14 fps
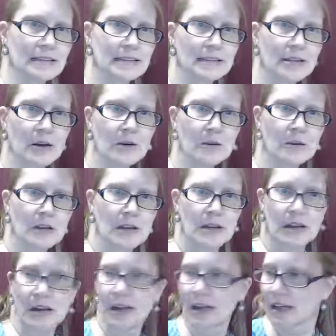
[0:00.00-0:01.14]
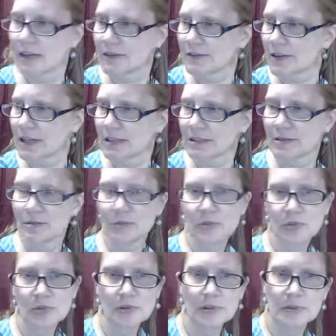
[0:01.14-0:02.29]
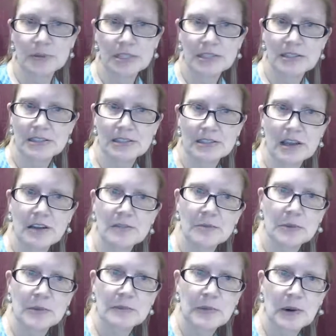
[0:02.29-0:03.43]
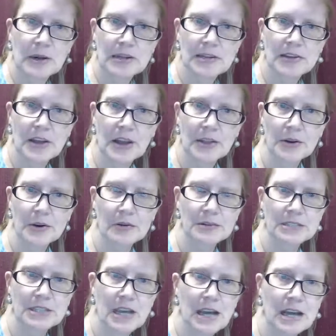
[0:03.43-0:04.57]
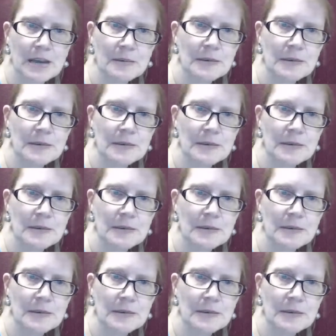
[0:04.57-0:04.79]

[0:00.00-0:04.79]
So I've got some jewelry pieces I've been putting together over time,